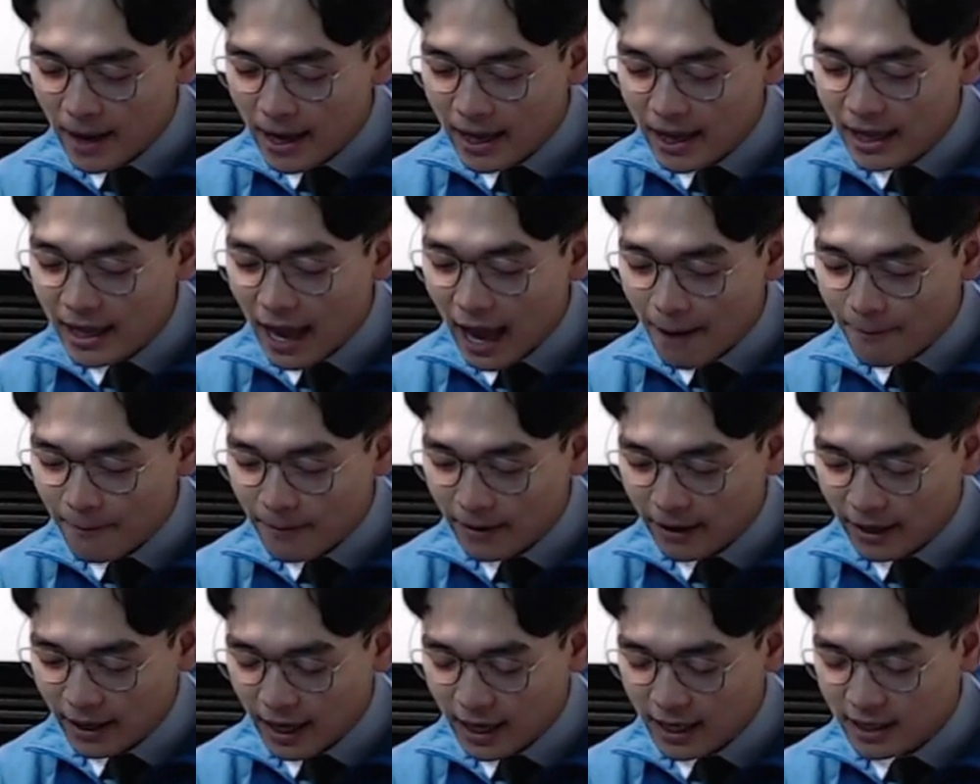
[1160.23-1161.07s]

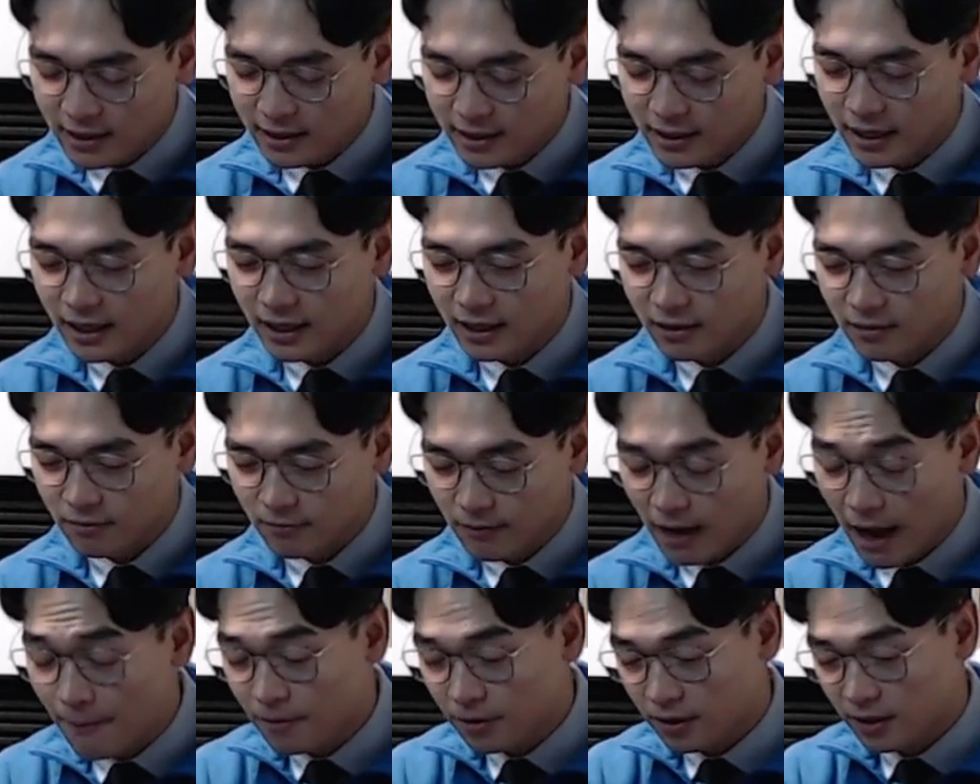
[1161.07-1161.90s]
advocacy
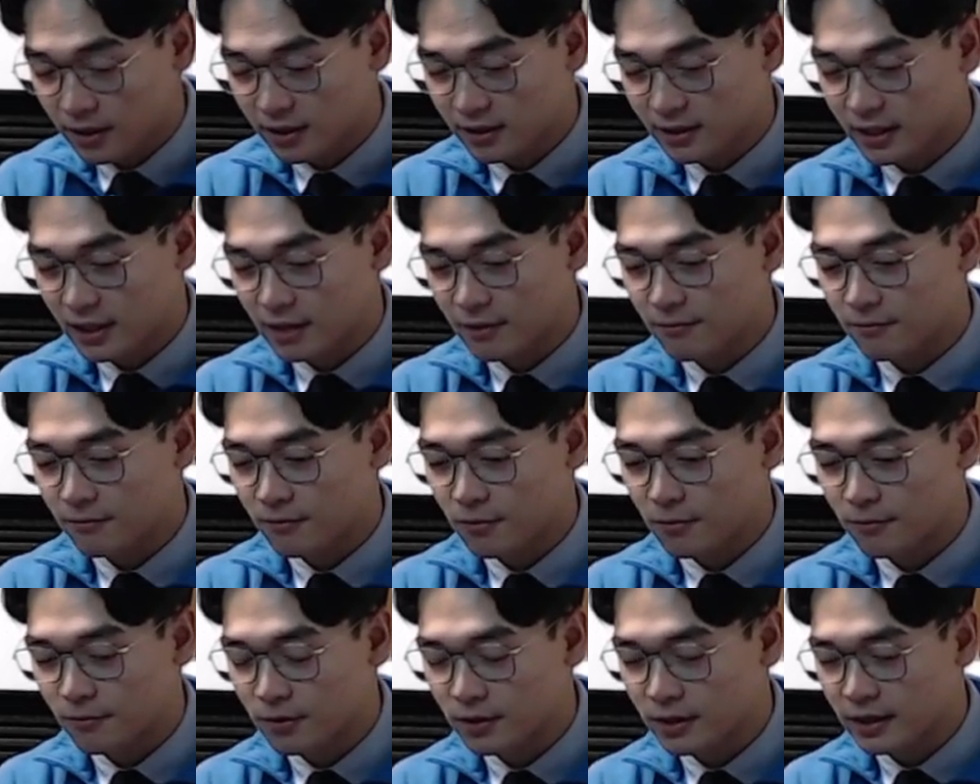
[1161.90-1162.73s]

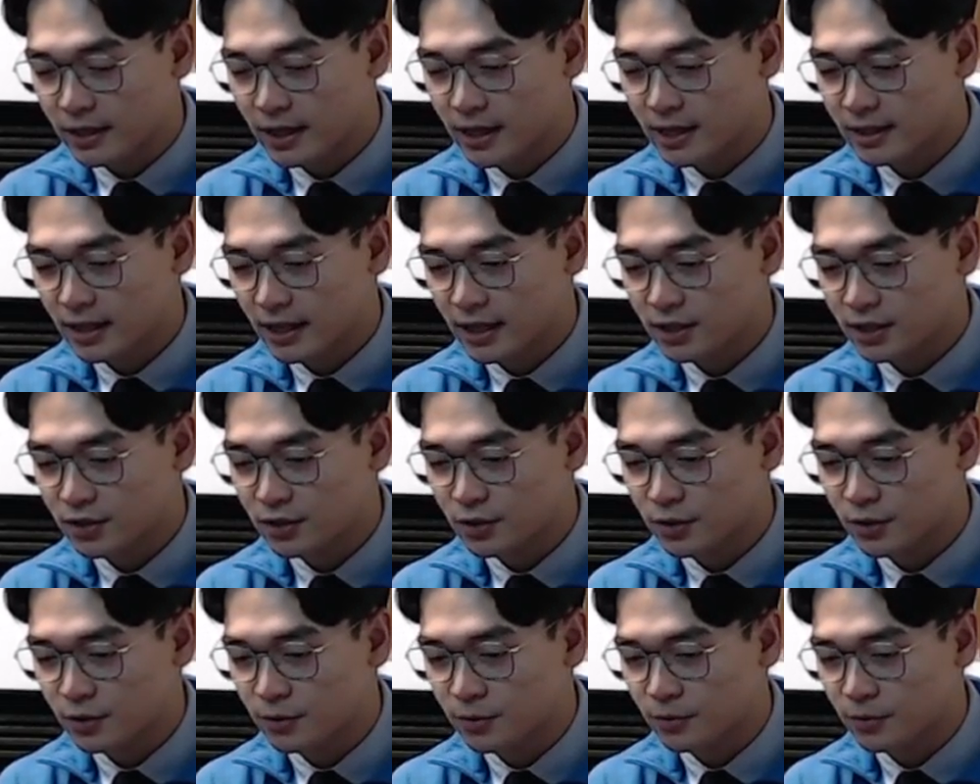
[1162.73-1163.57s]
for this is
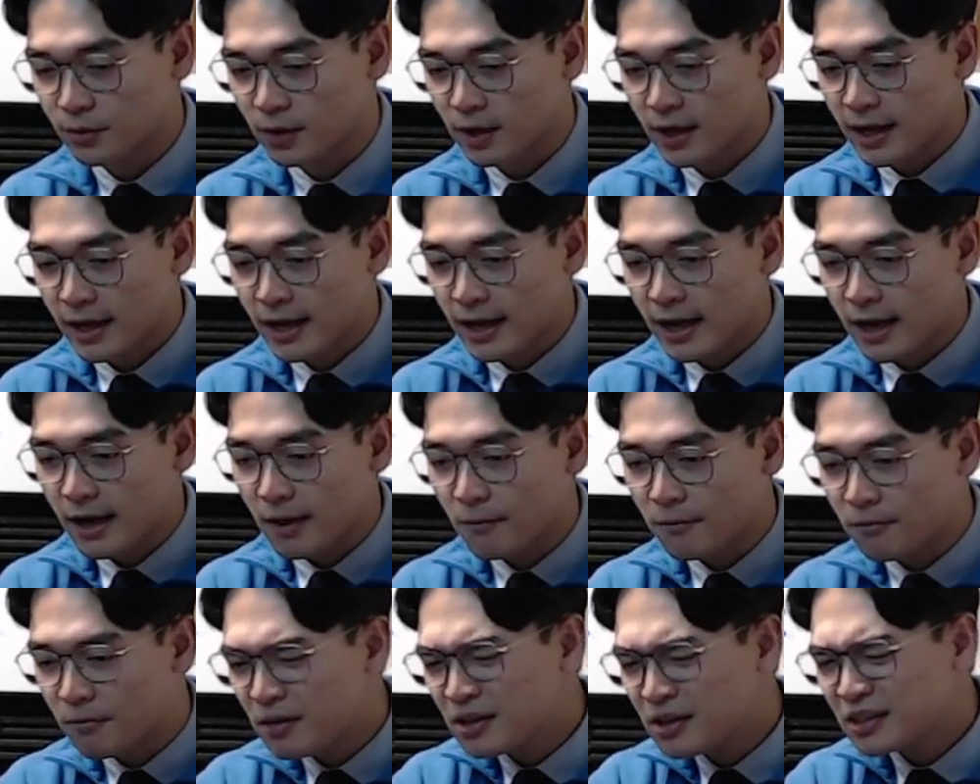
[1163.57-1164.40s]
to,
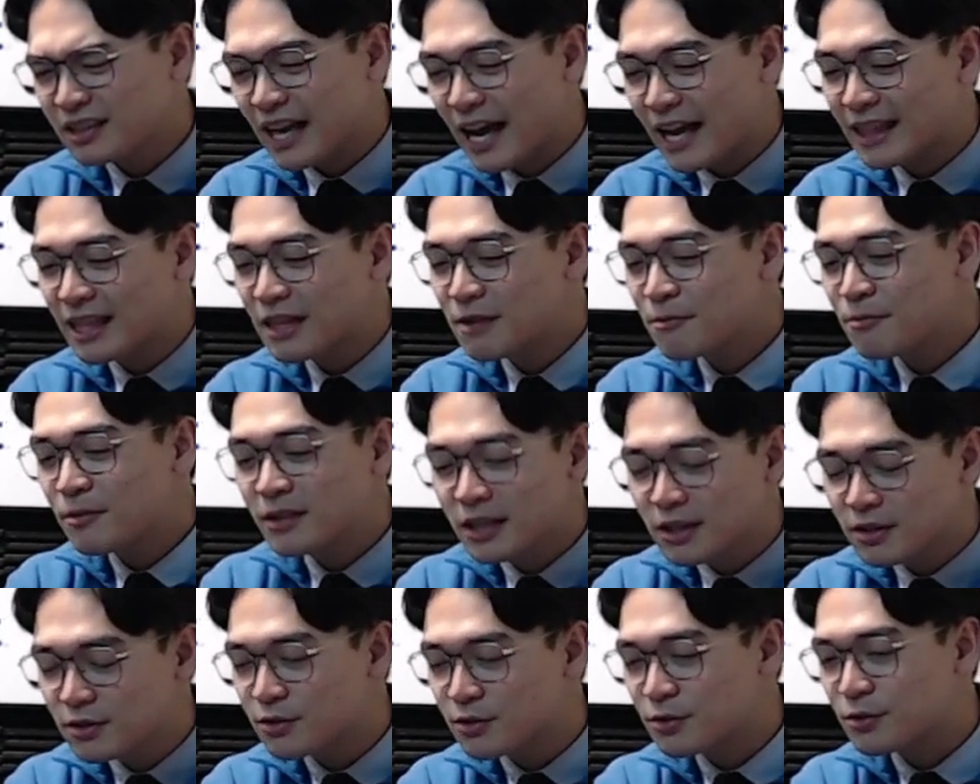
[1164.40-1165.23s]
first, I think we
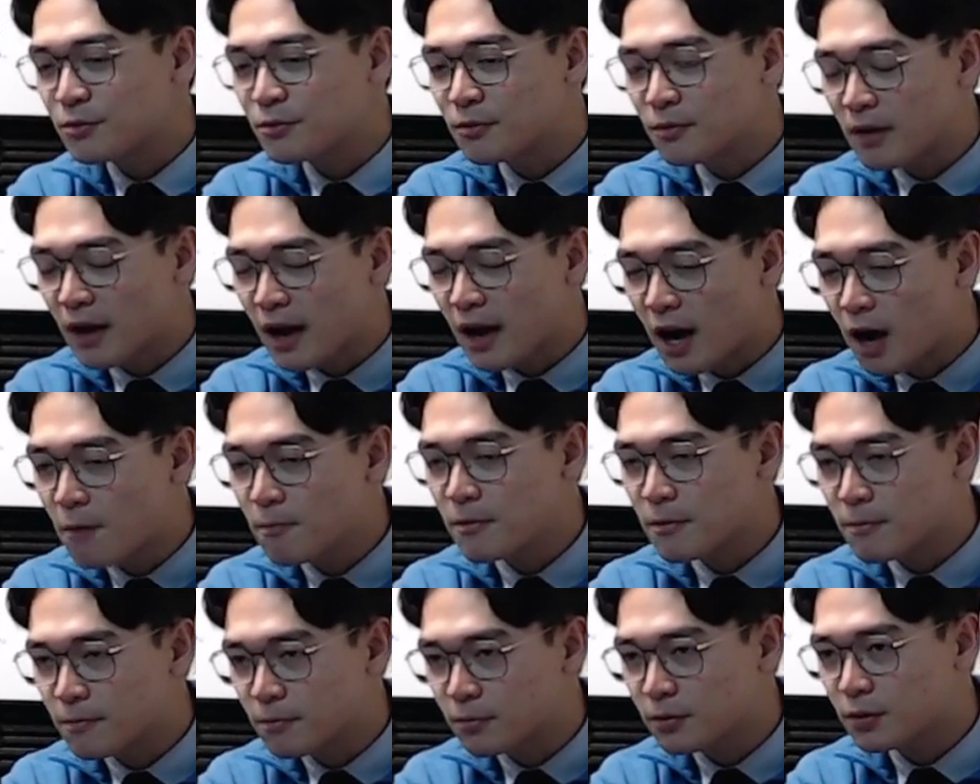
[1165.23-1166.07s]
need to help
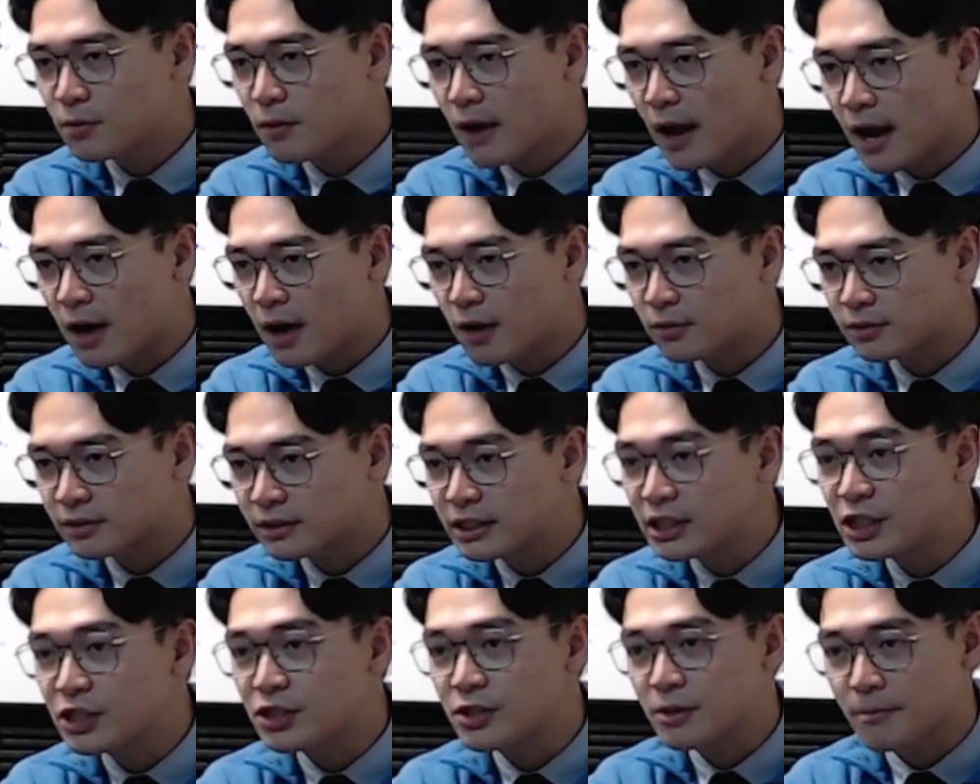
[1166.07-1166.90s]
improve our
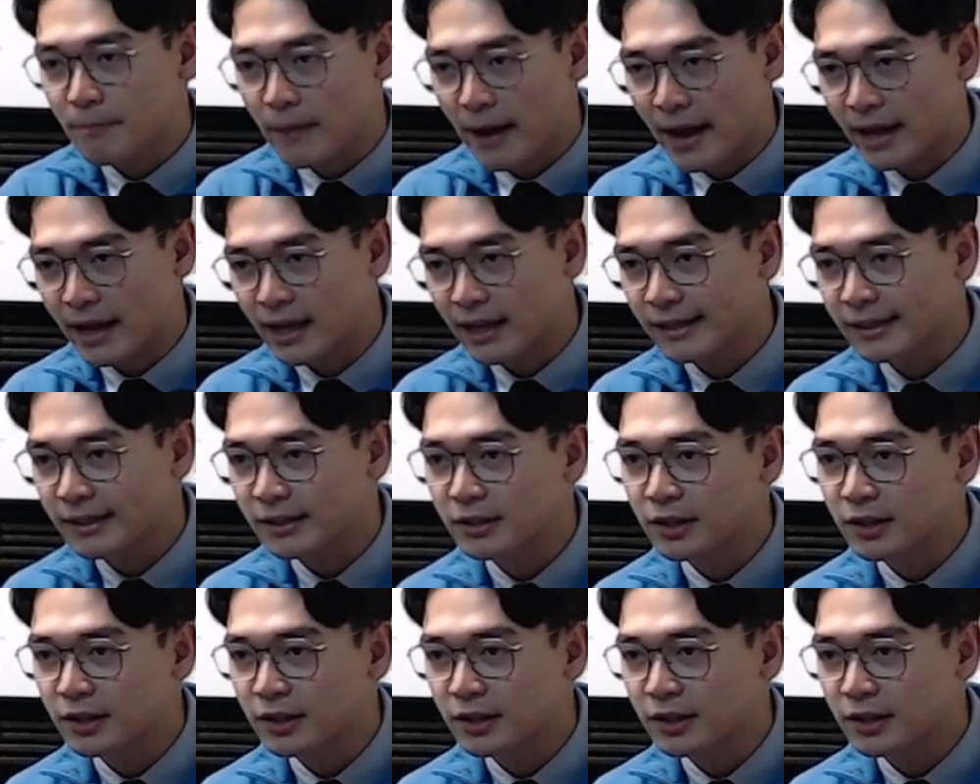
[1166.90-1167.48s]
teacher pay.